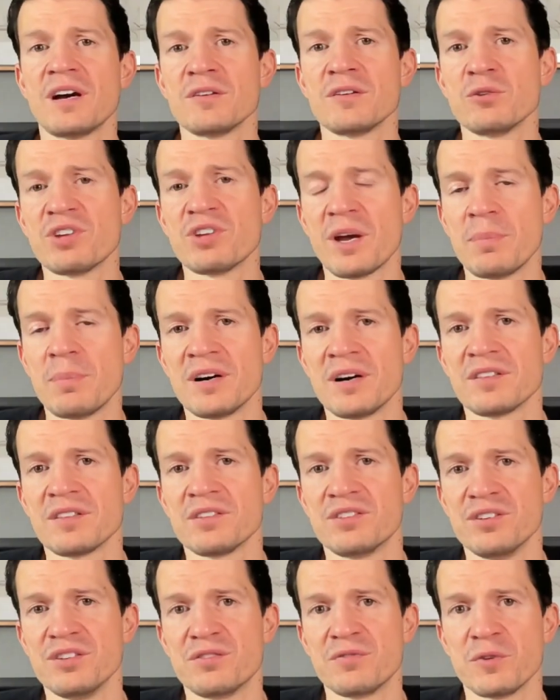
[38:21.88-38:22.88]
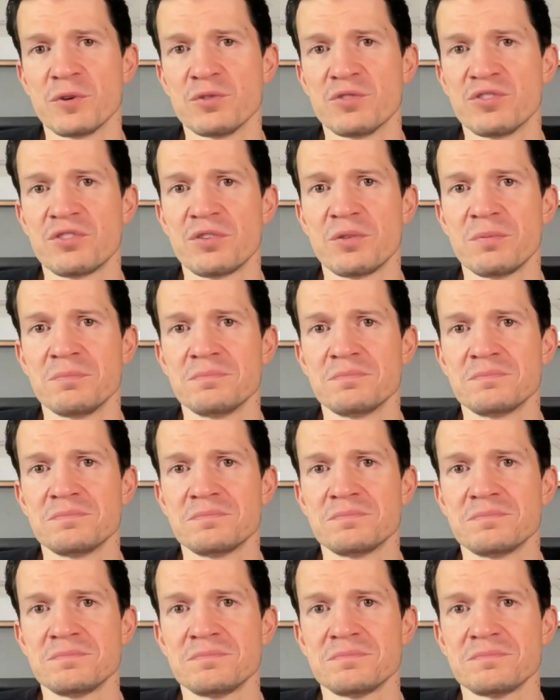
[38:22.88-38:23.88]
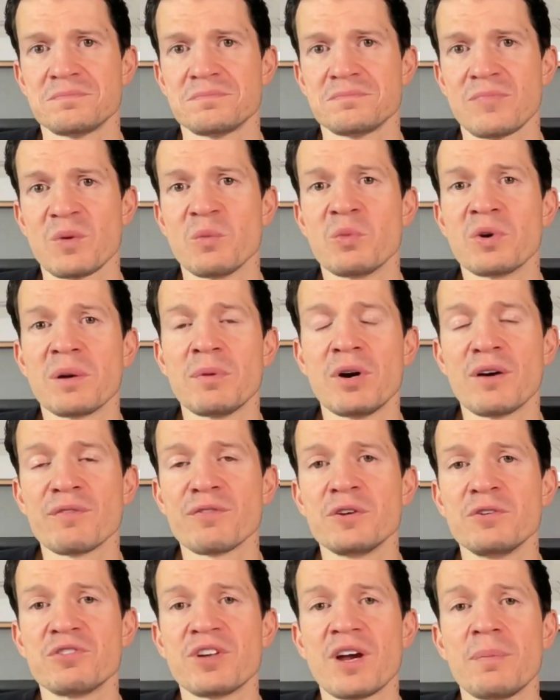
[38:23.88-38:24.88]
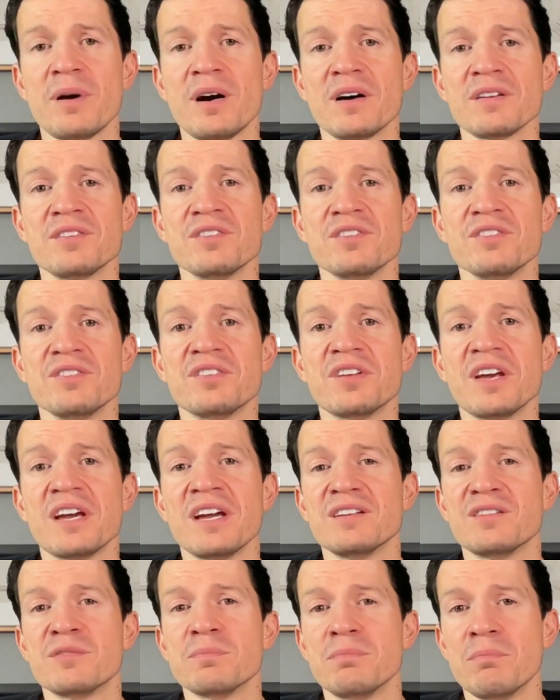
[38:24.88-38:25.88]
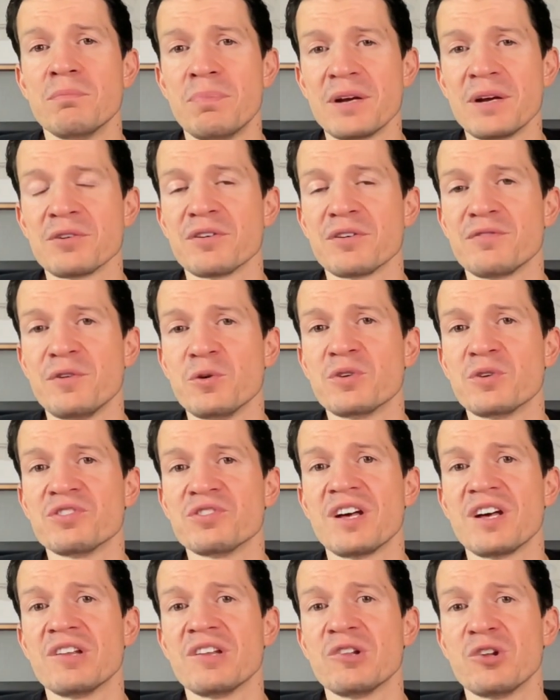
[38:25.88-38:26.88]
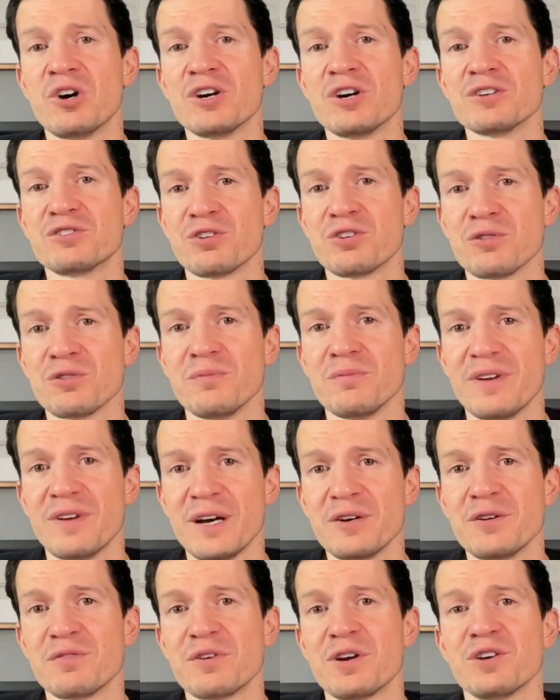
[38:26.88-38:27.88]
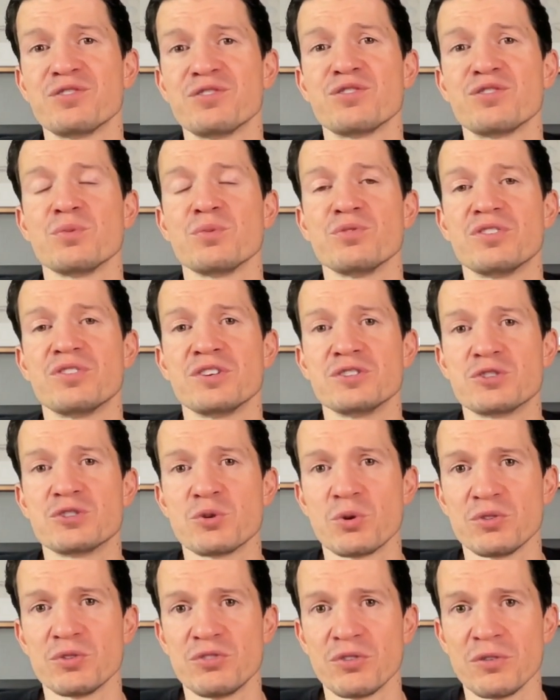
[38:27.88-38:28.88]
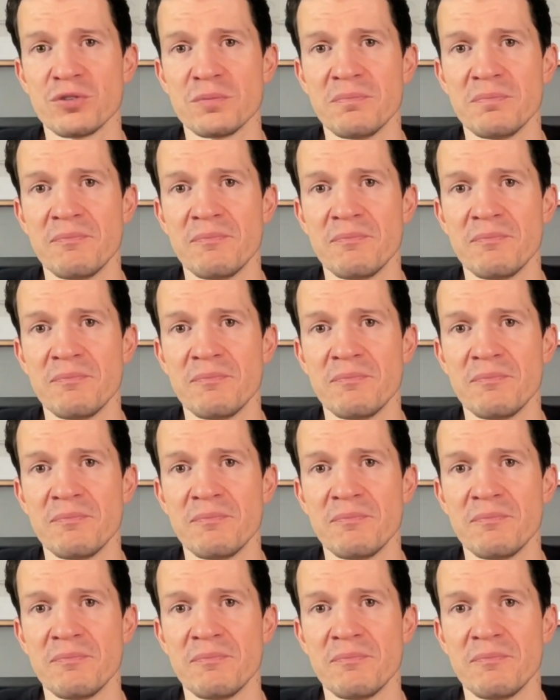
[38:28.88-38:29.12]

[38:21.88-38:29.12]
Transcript: those hypotheses first what I'm offering is hypotheses to say it's better to focus on long-term value of customers than short-term.